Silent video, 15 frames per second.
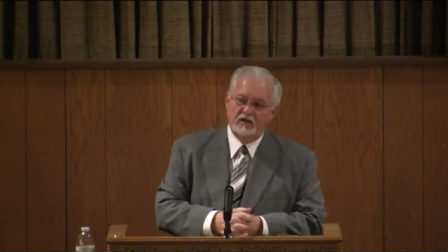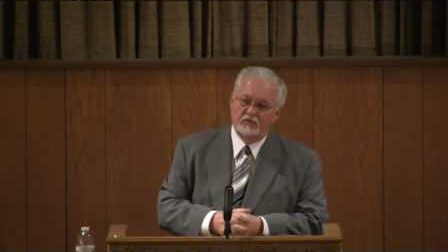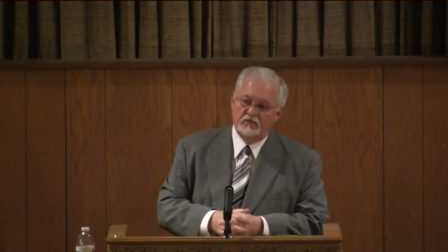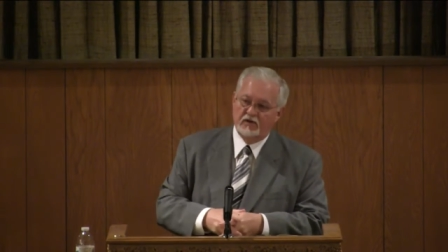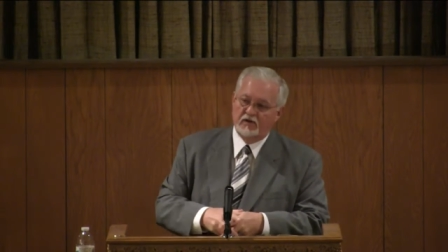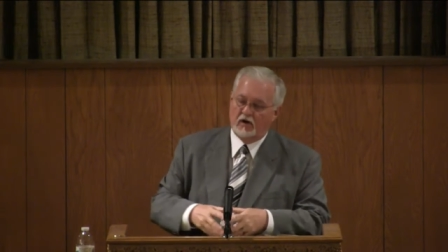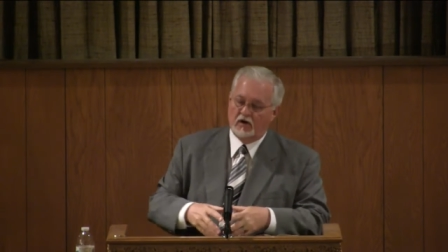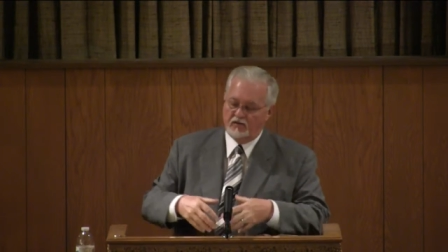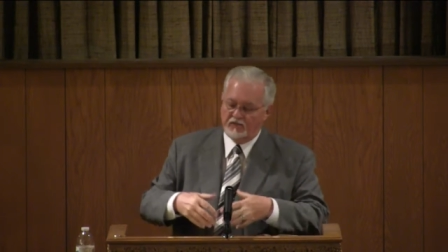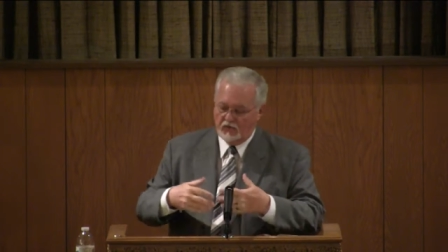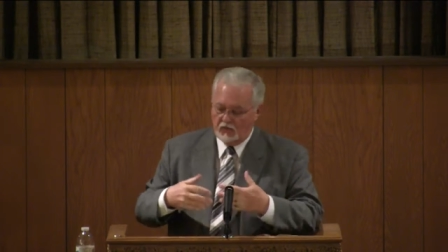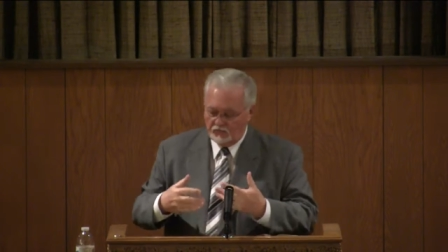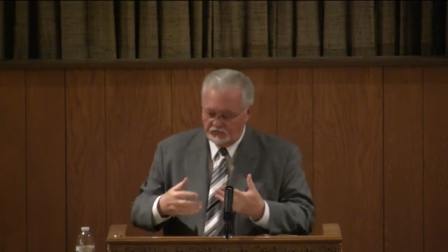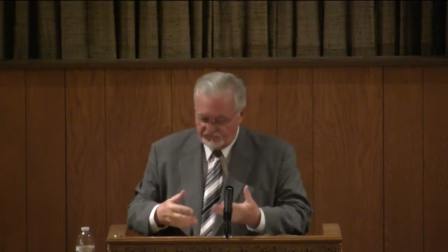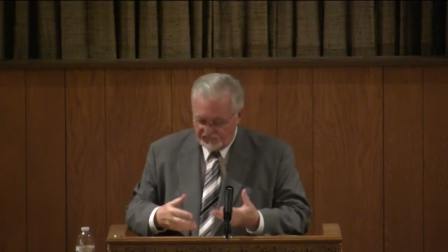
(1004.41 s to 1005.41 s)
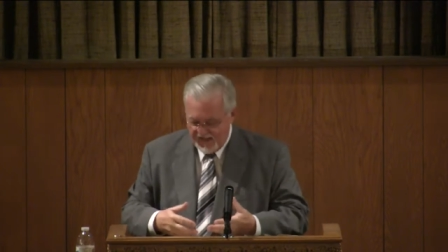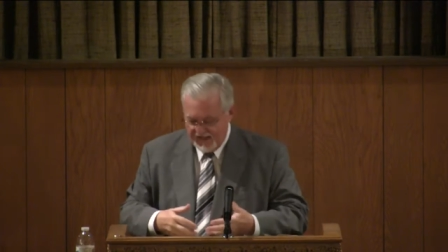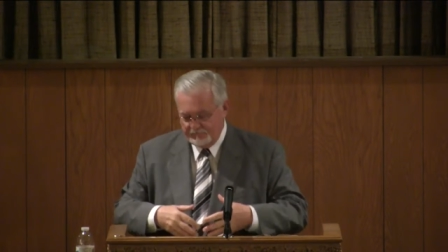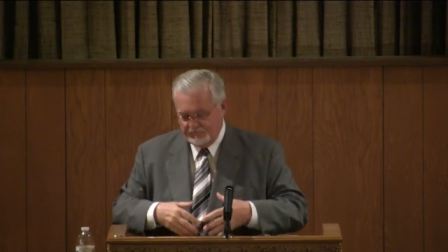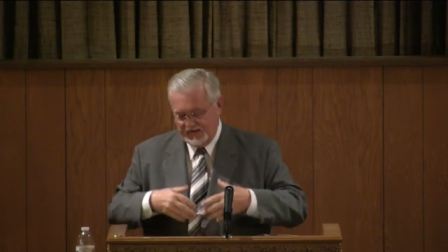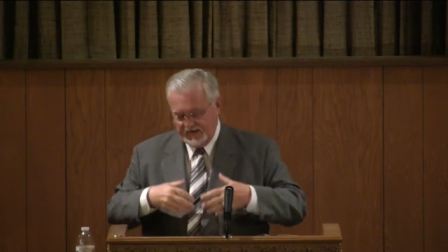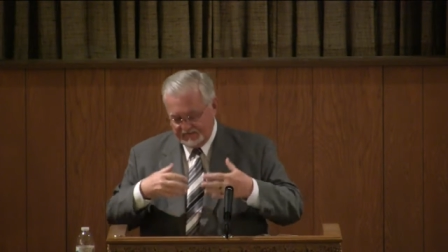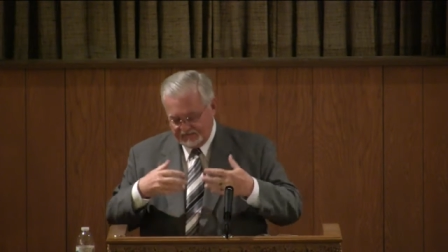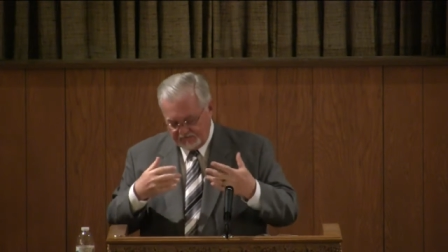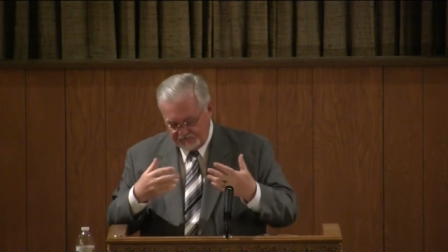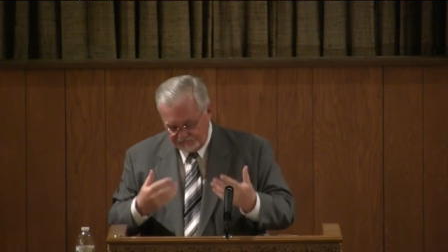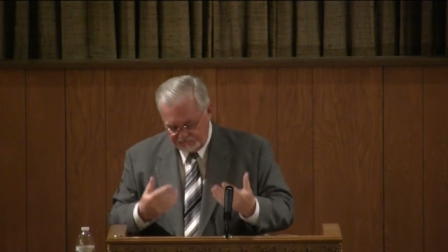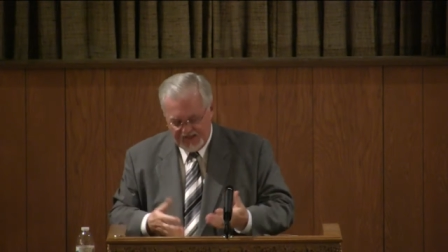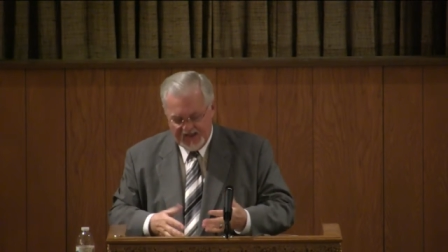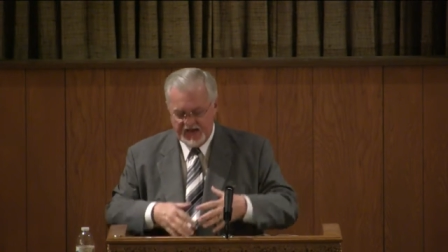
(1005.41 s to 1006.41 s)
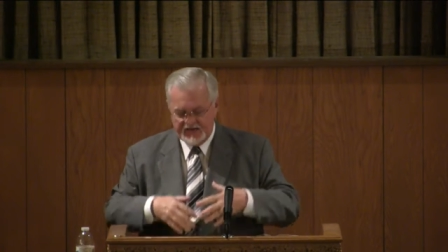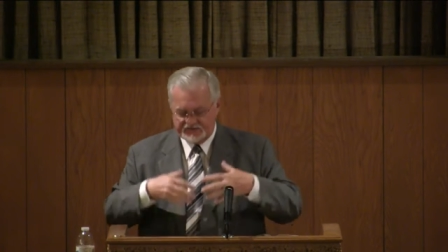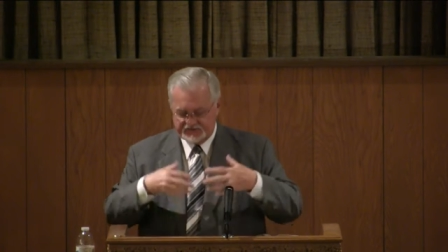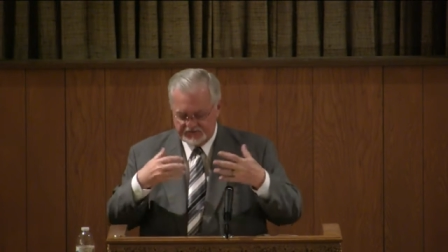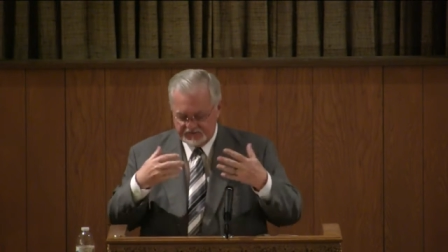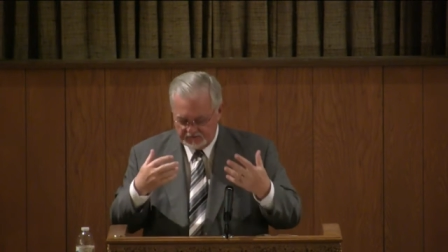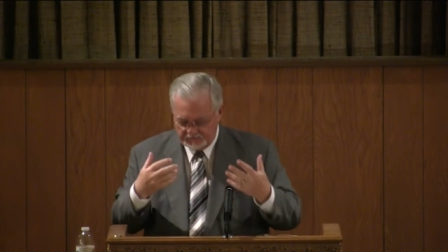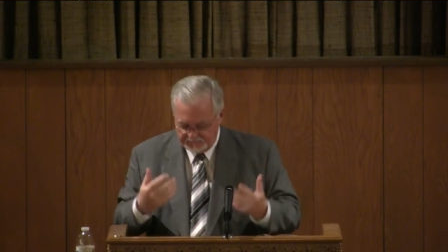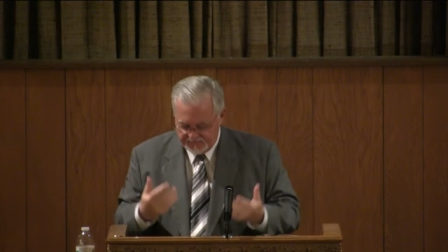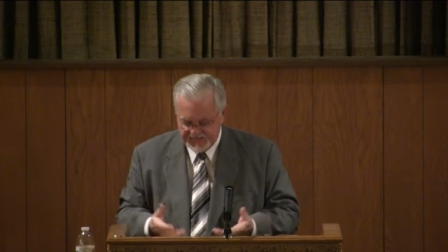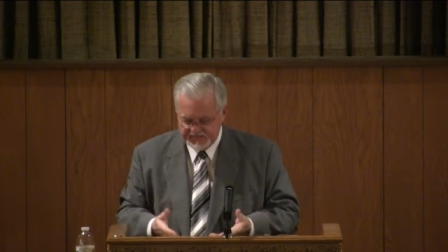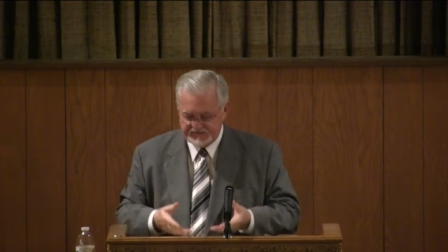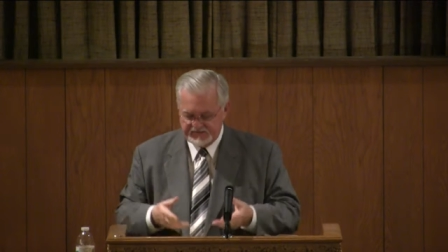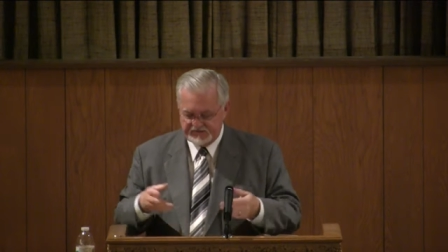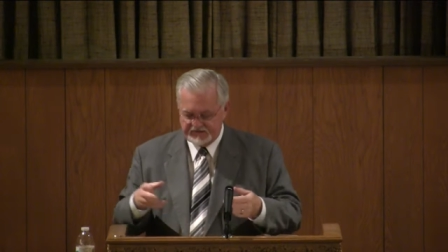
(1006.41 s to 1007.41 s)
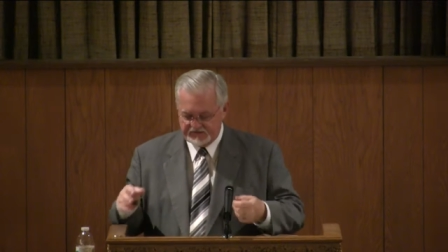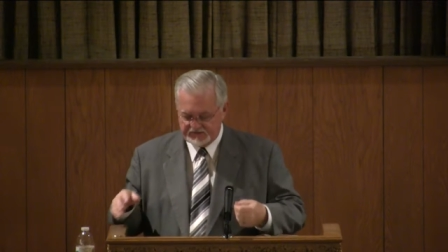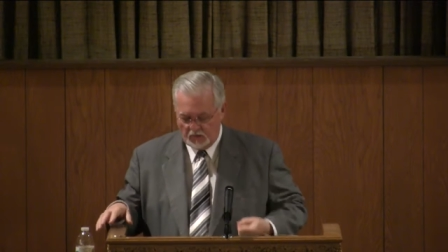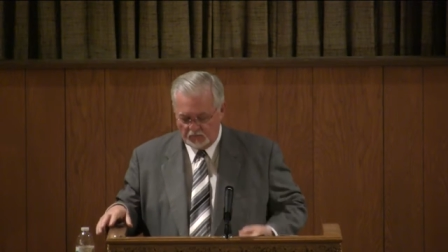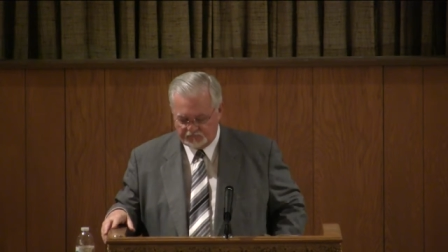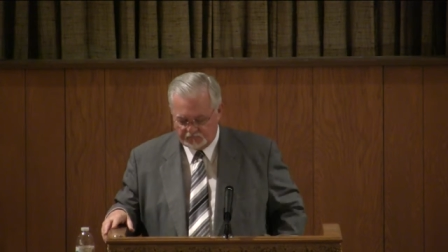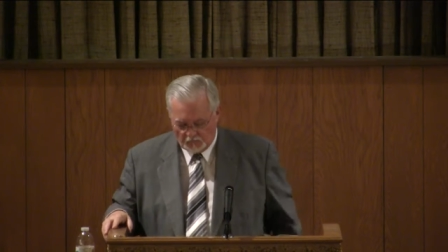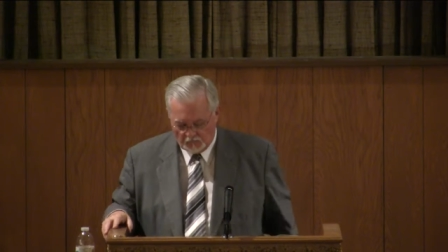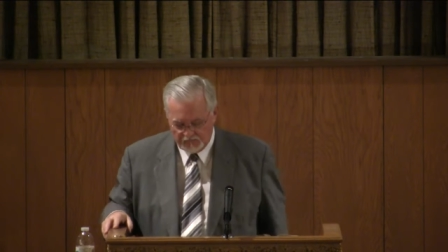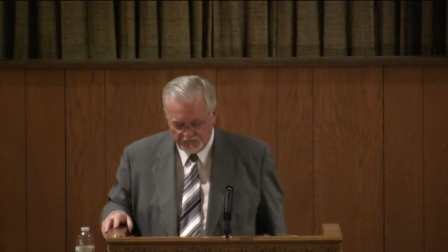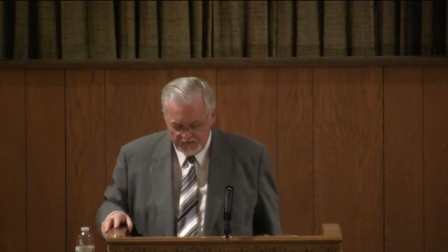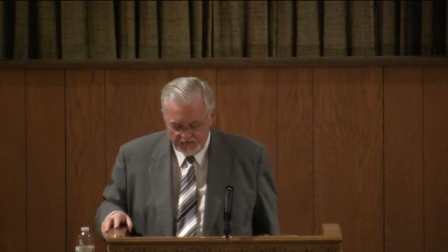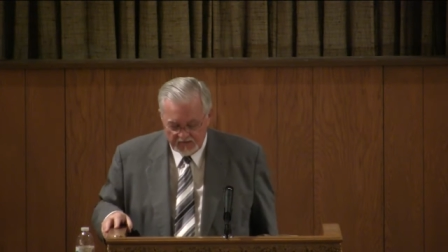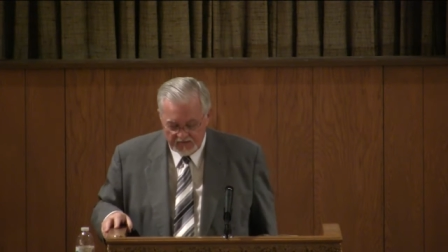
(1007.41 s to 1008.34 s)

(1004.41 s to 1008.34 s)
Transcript: regarding their own family and their flesh and their business and so forth.